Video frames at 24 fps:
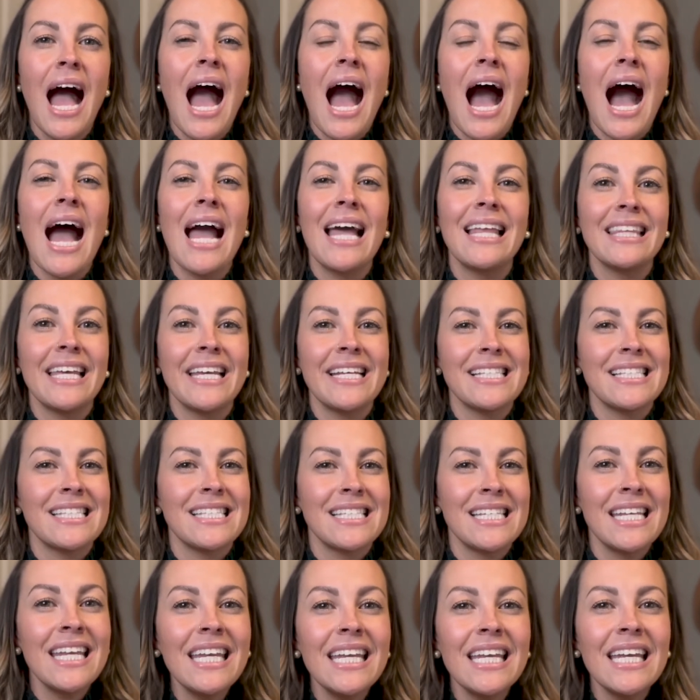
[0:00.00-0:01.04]
I like
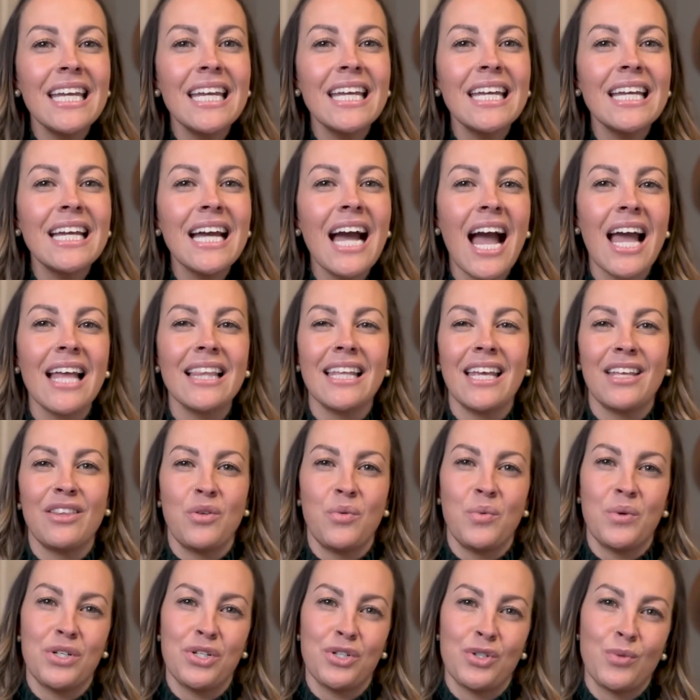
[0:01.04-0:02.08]
skiing, I like the
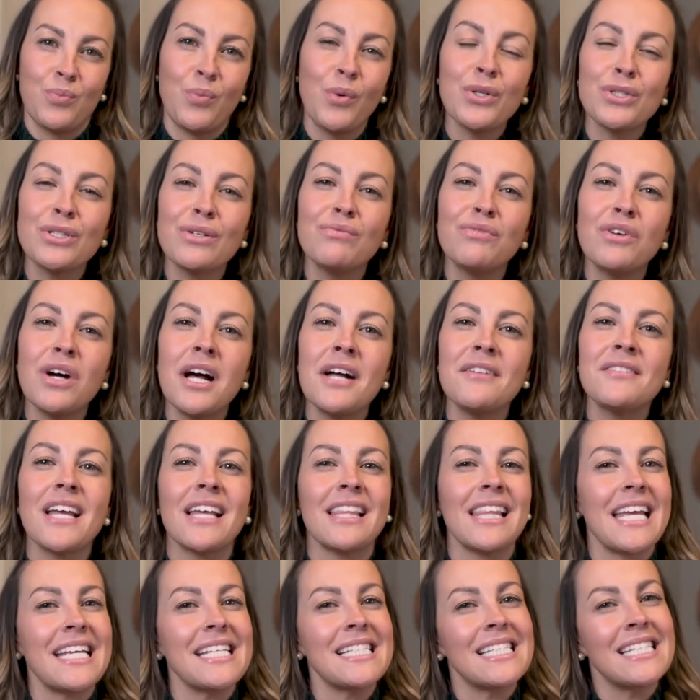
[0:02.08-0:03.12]
winter sports involved, I
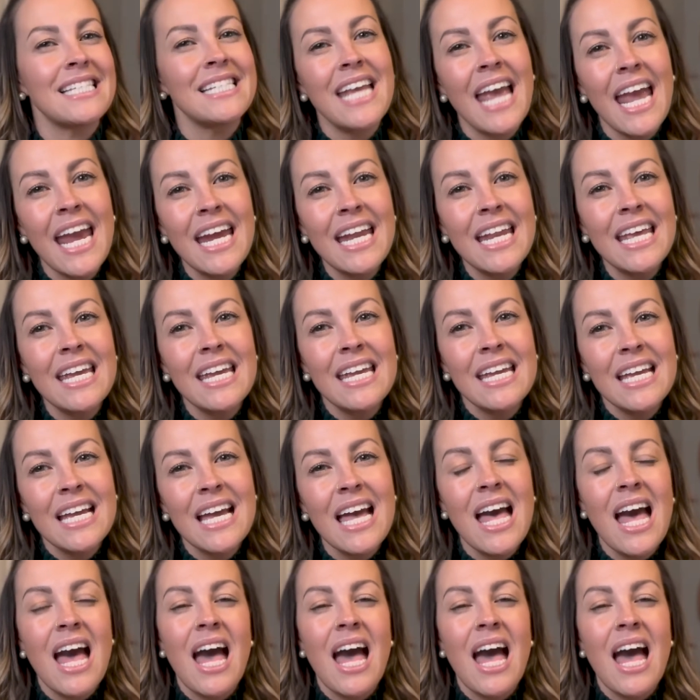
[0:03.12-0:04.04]
like skating.